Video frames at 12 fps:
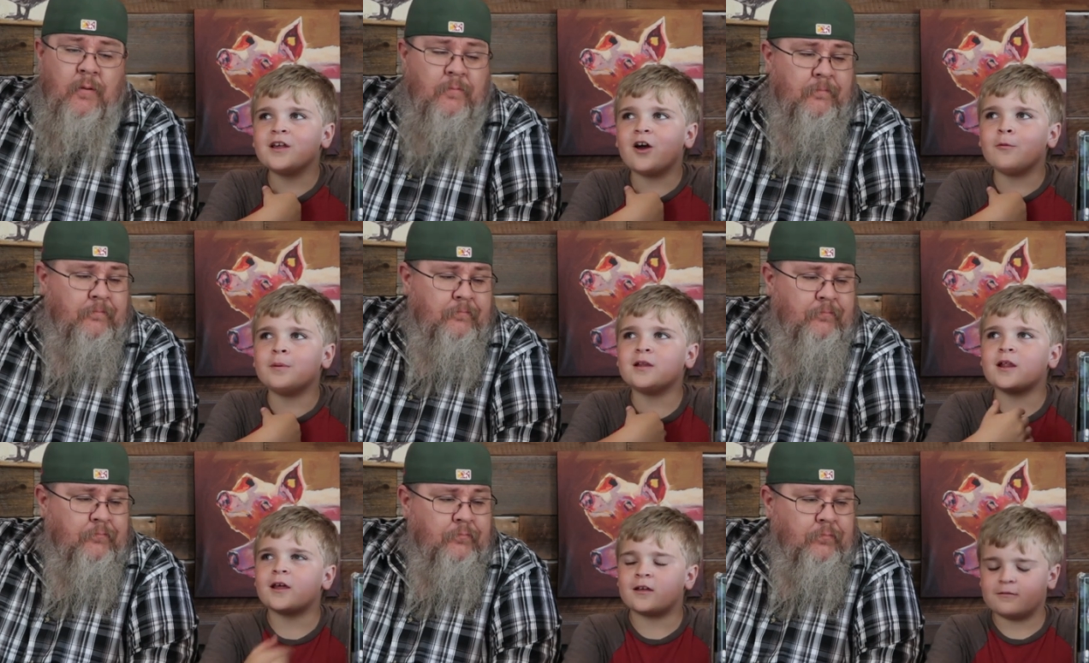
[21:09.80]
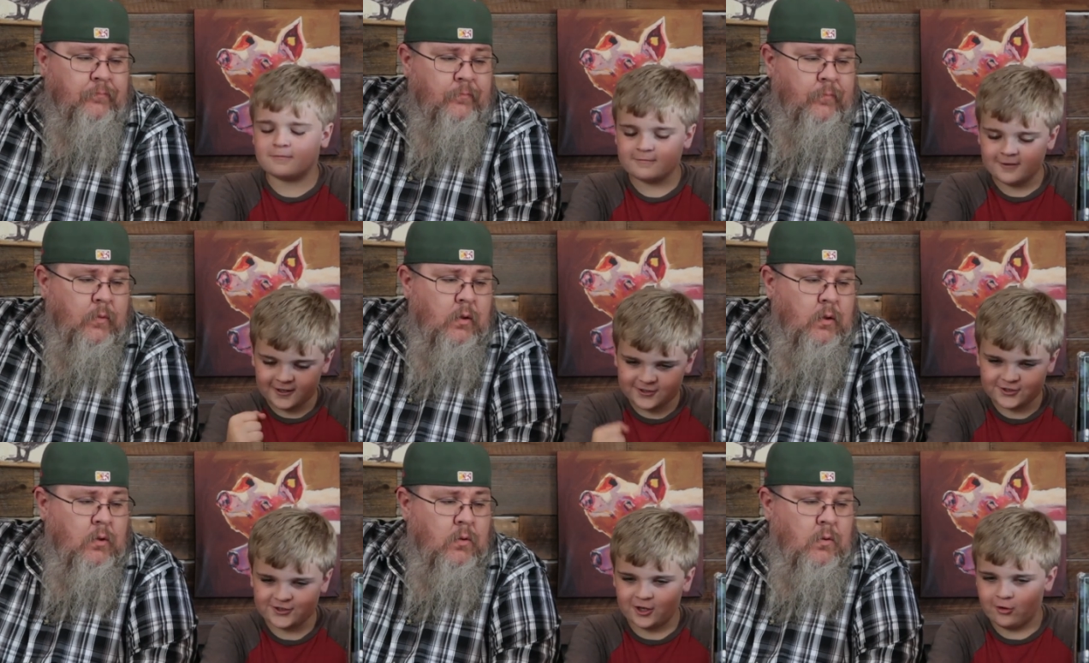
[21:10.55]
Speaker 1: money, I'll be like,
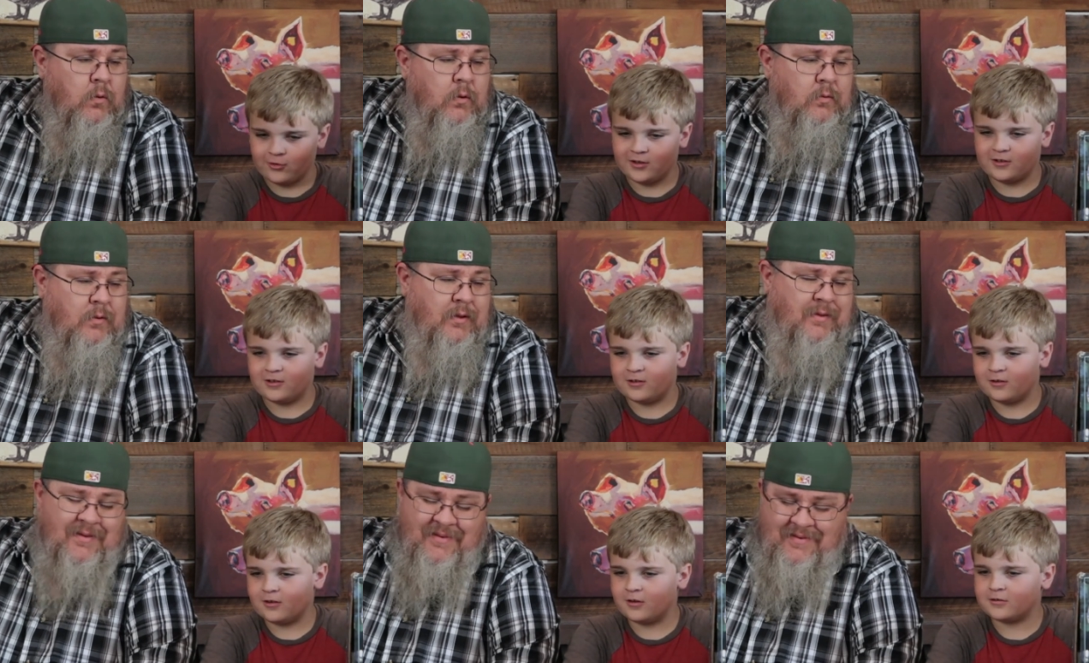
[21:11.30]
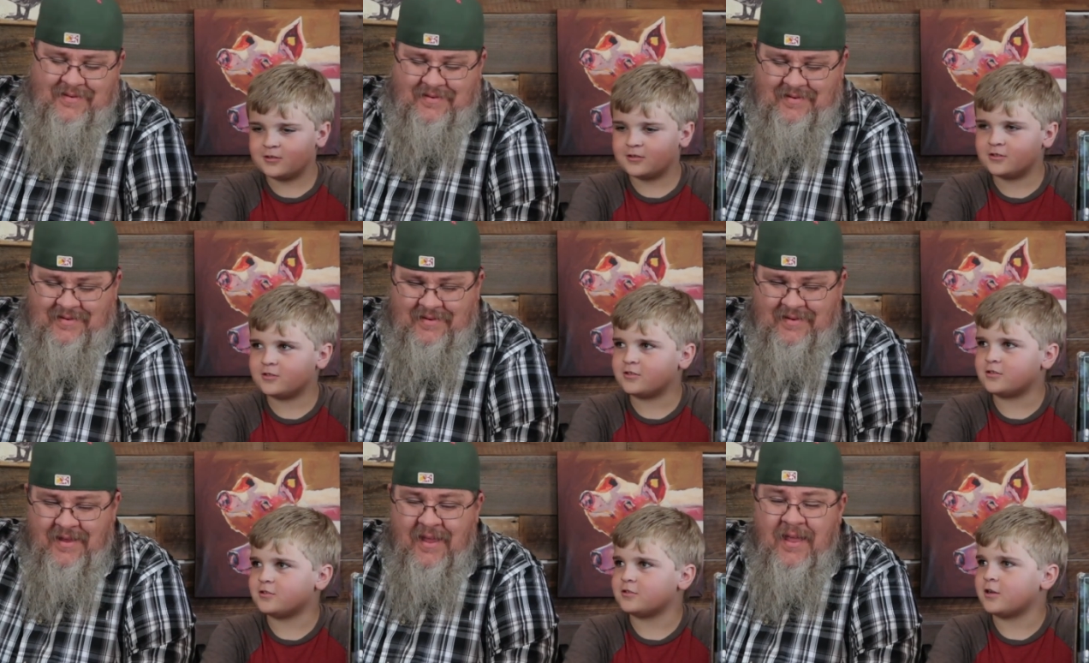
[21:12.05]
gosh,
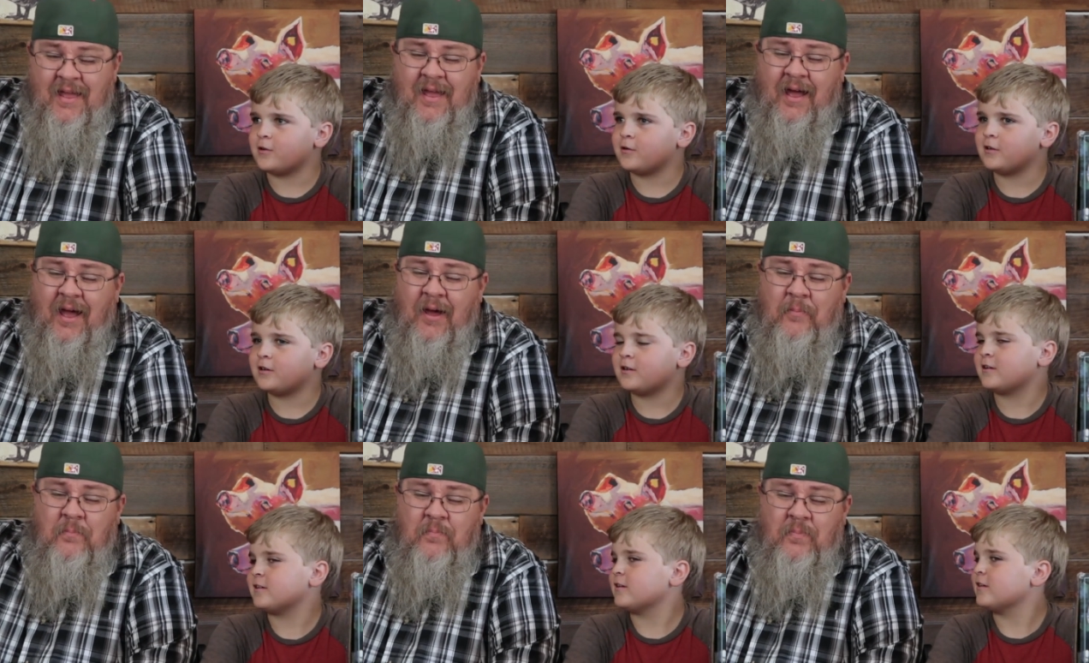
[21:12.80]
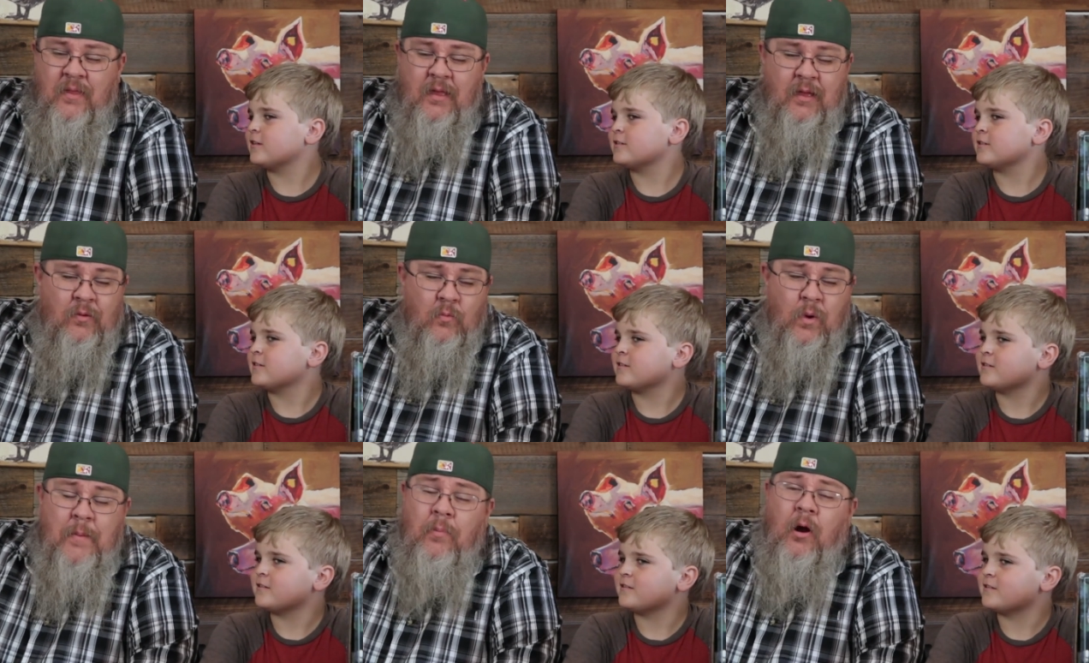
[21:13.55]
Speaker 2: darn it.
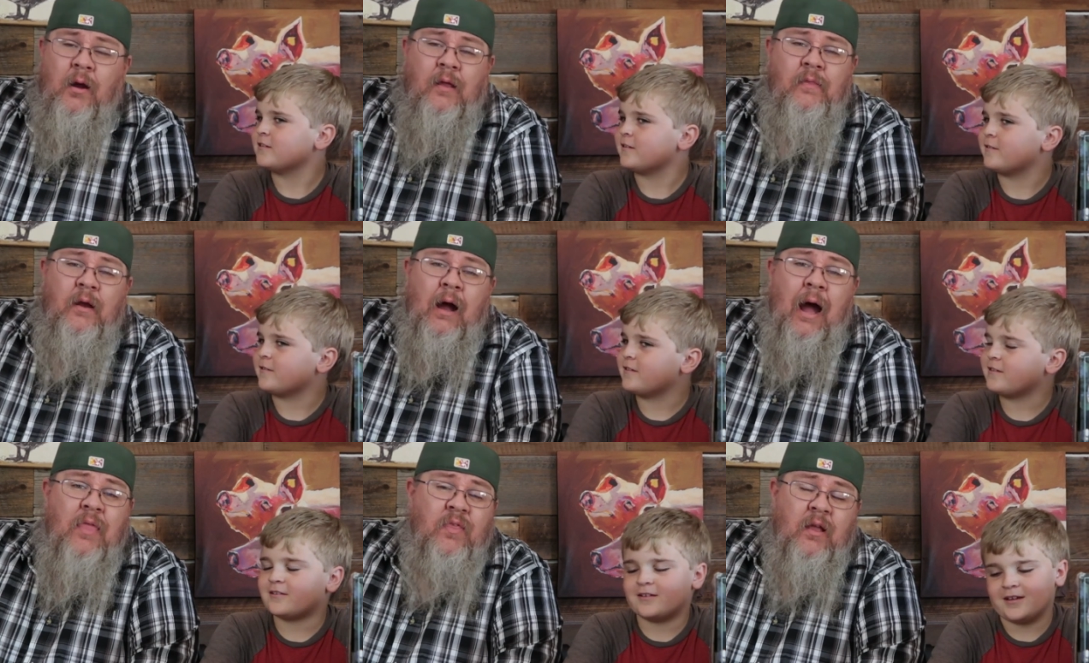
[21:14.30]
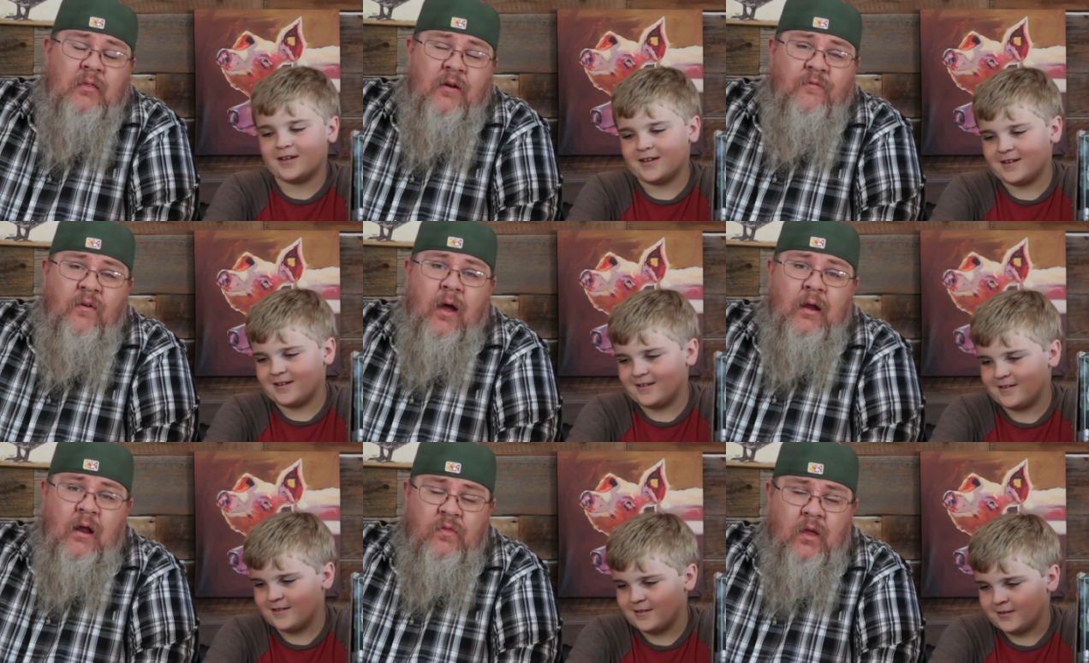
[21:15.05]
We bargain. I think they're
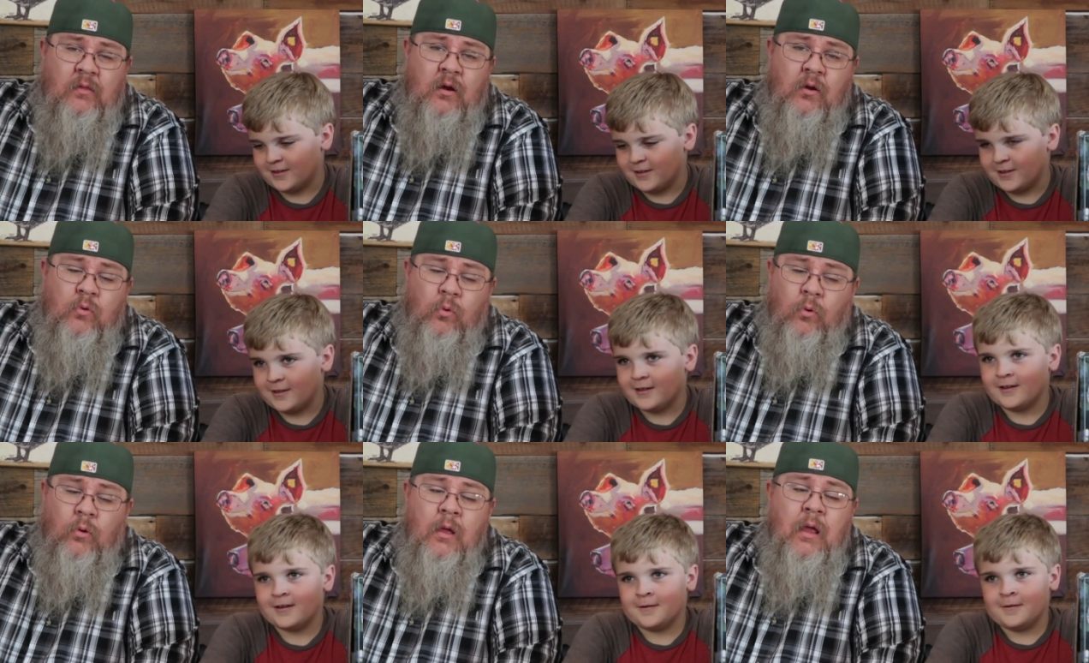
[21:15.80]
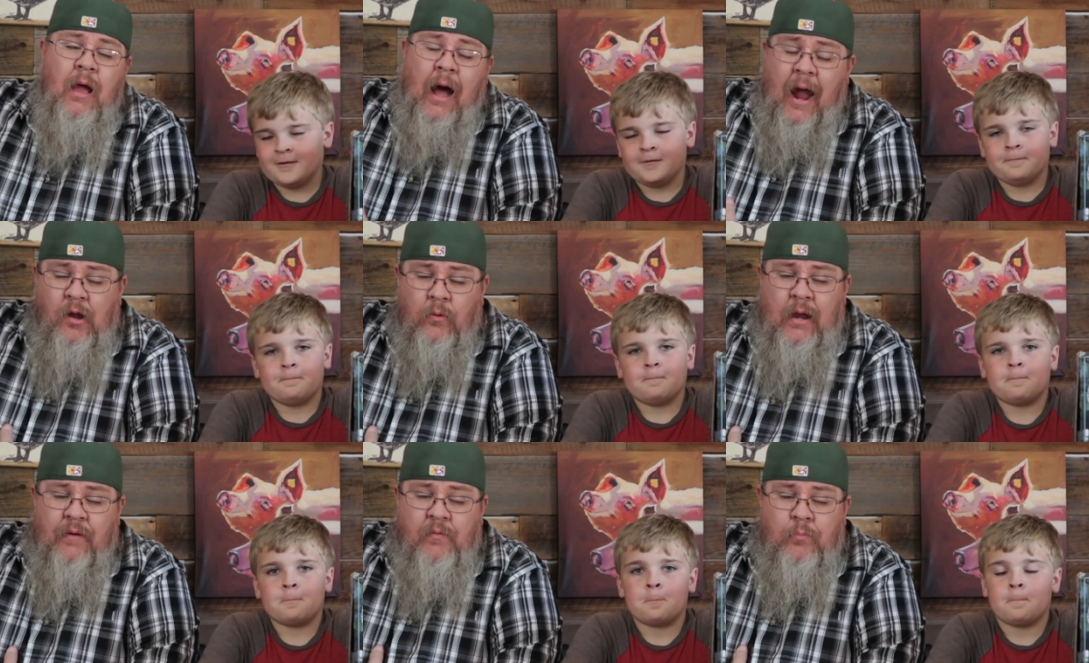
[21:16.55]
fun. I think they're cool. I
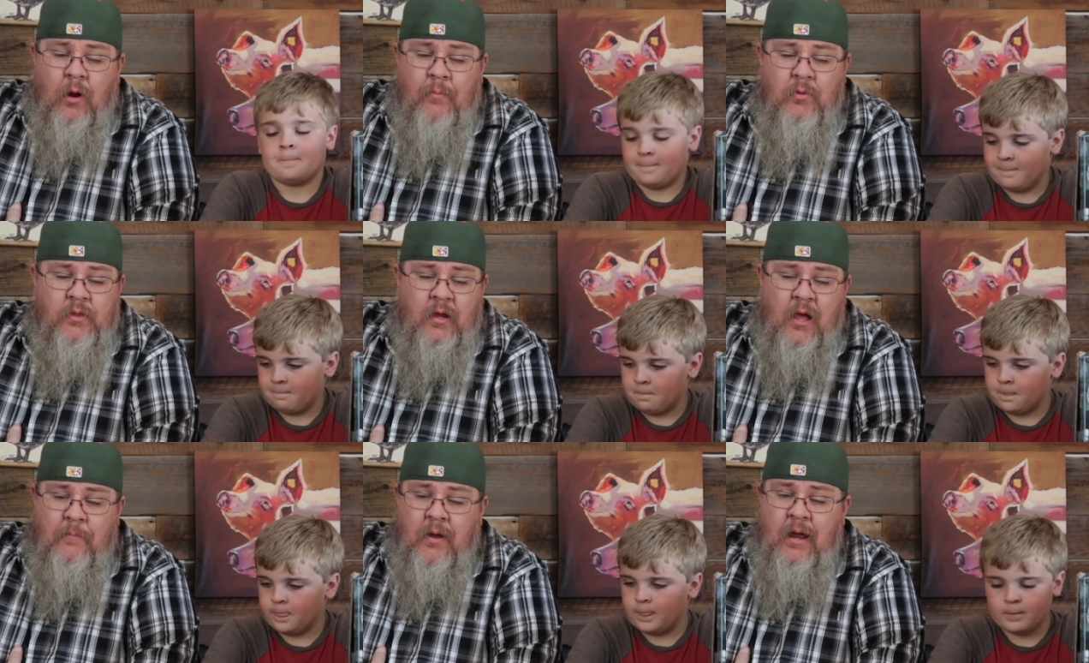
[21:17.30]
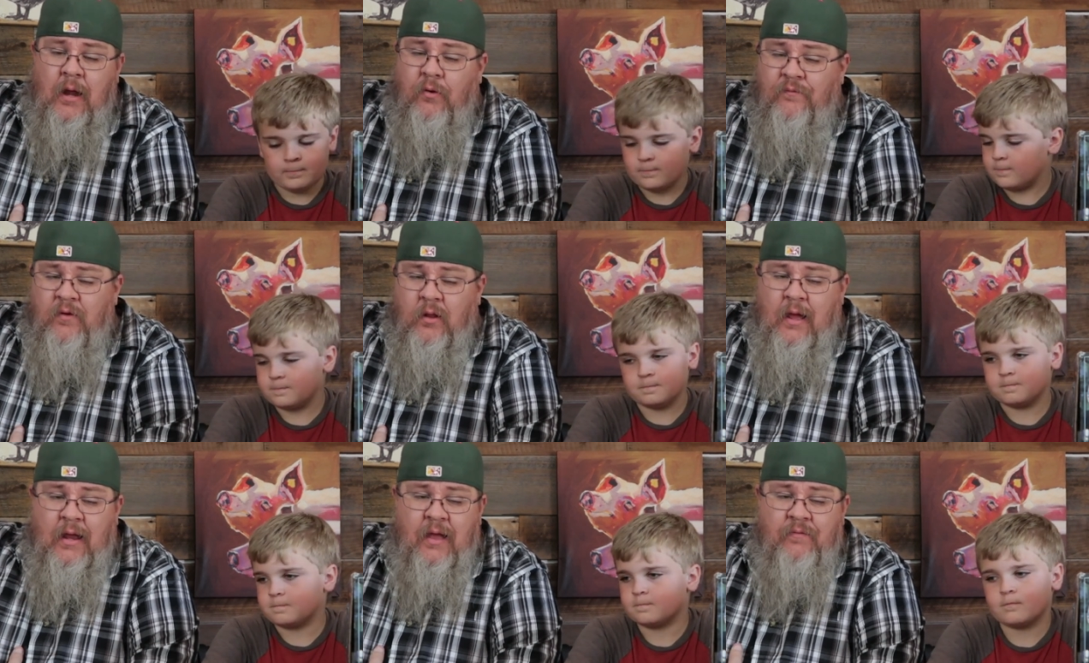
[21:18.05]
don't have a problem with the company. I don't feel
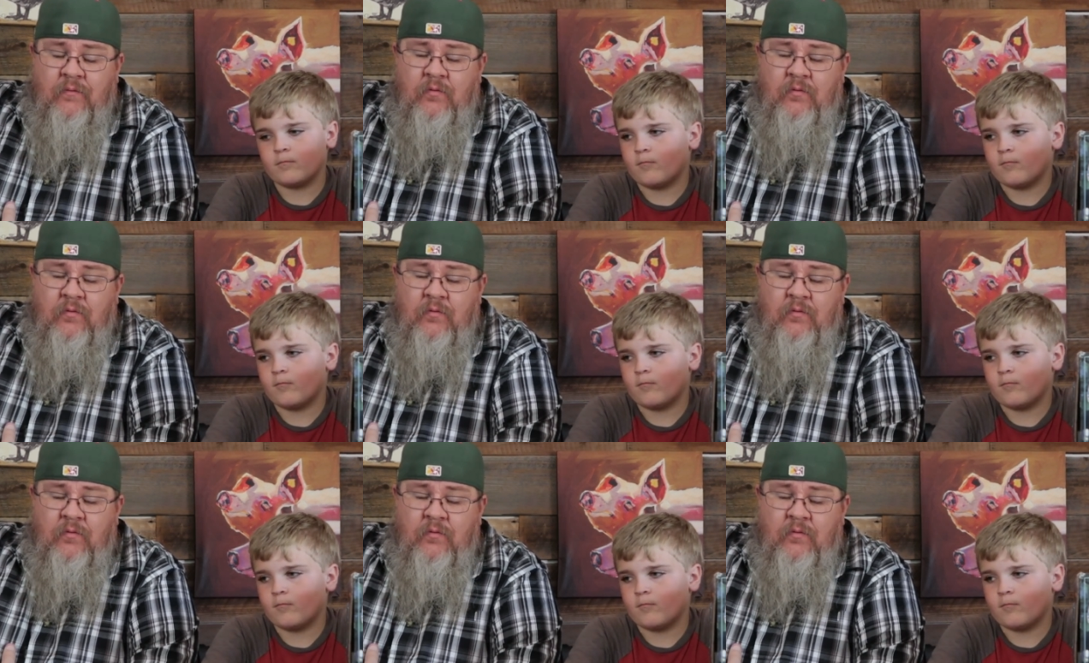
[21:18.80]
like I've